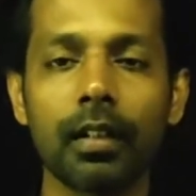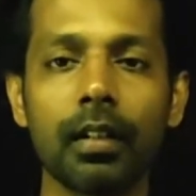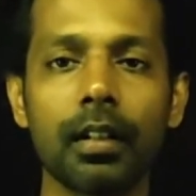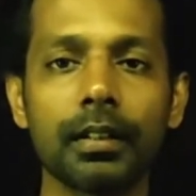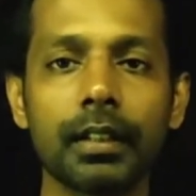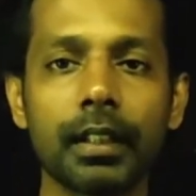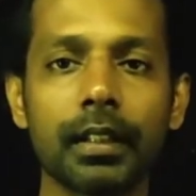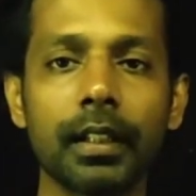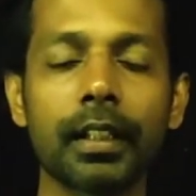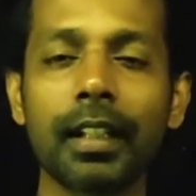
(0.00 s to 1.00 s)

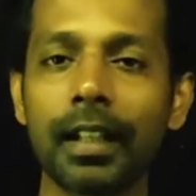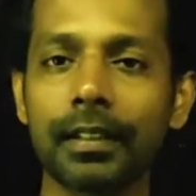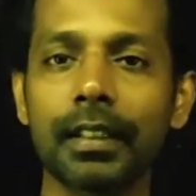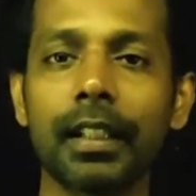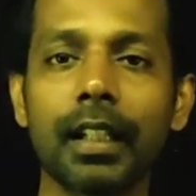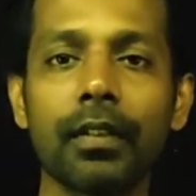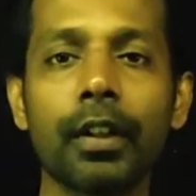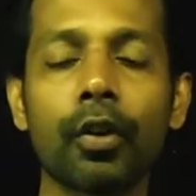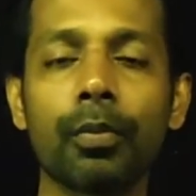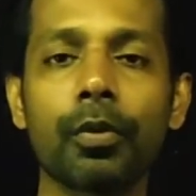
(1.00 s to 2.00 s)
that a class that I have,
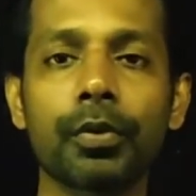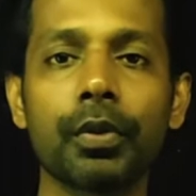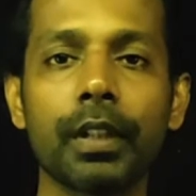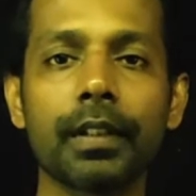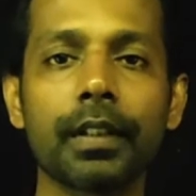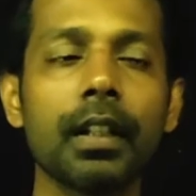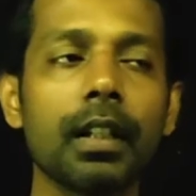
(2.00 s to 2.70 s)
a group of students,